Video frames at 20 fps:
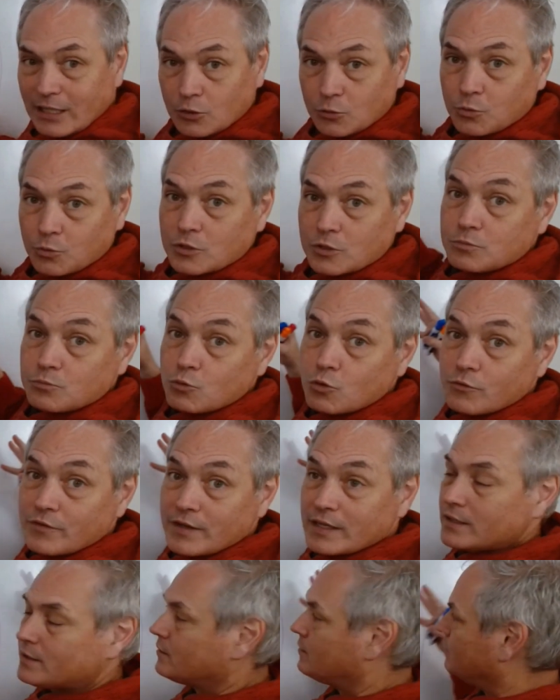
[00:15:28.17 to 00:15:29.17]
that was
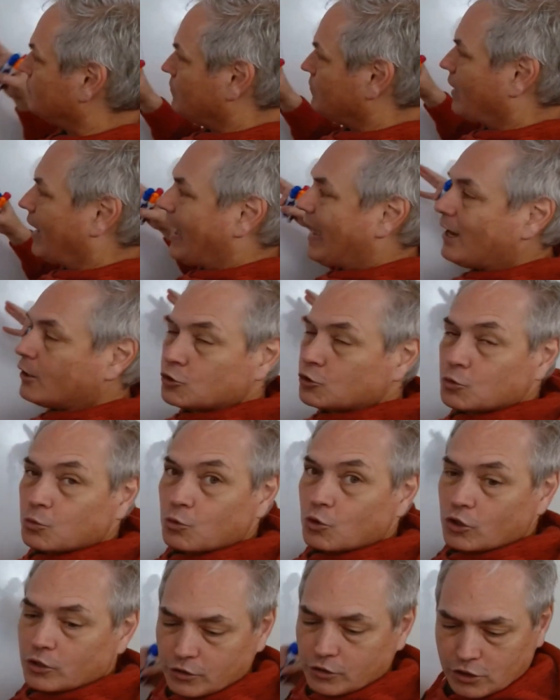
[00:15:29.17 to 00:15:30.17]
moving
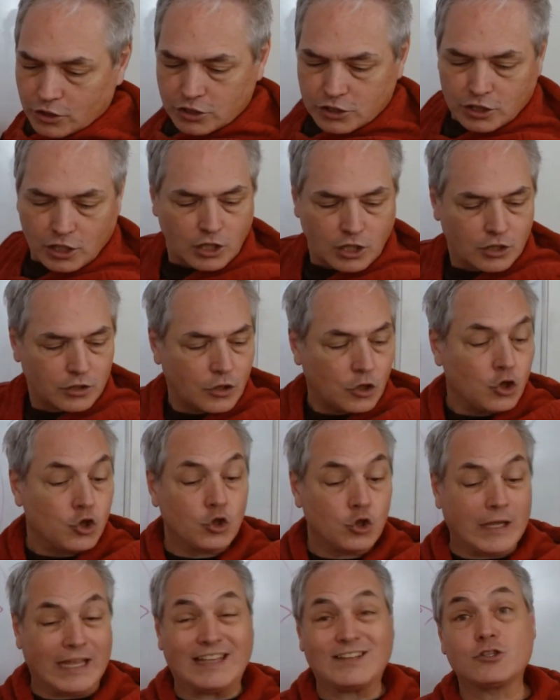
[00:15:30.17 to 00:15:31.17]
outward the star
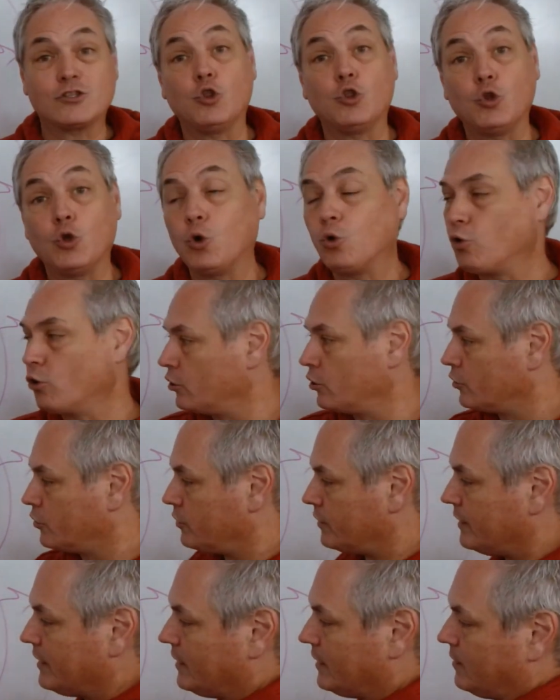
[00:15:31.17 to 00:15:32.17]
is no
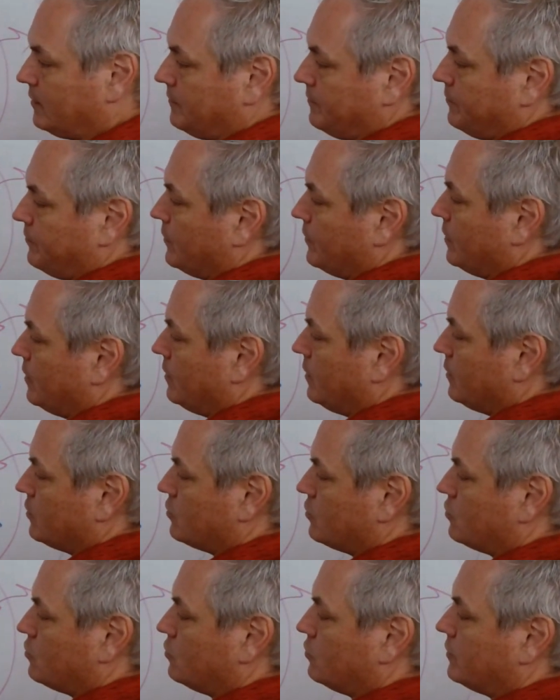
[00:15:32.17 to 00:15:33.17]
longer there.
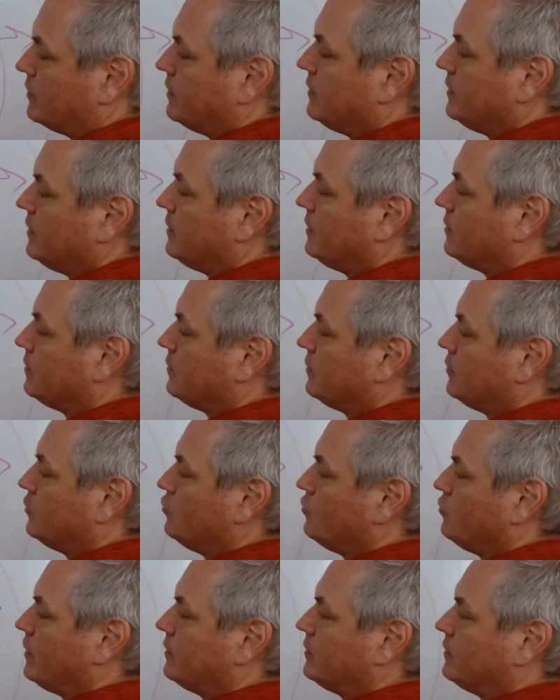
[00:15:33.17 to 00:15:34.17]
So here
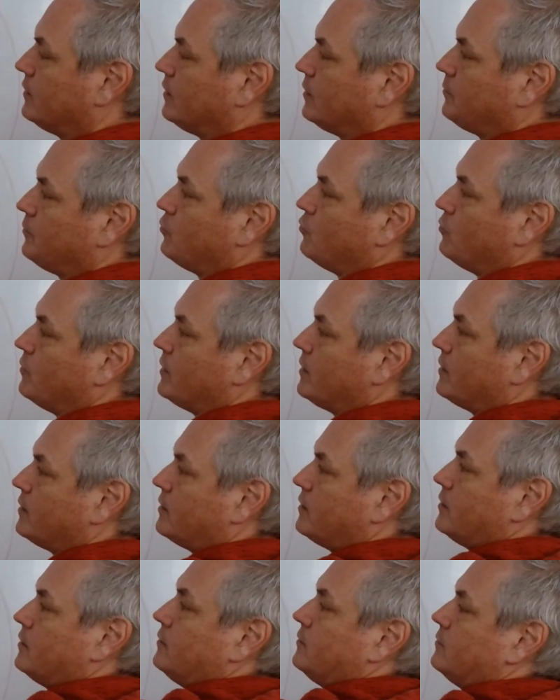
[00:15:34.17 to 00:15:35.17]
you end up with,
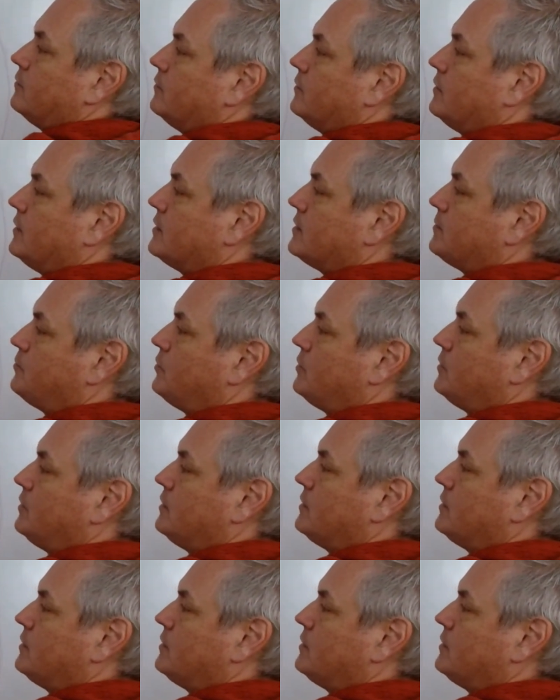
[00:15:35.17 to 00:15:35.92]
let's put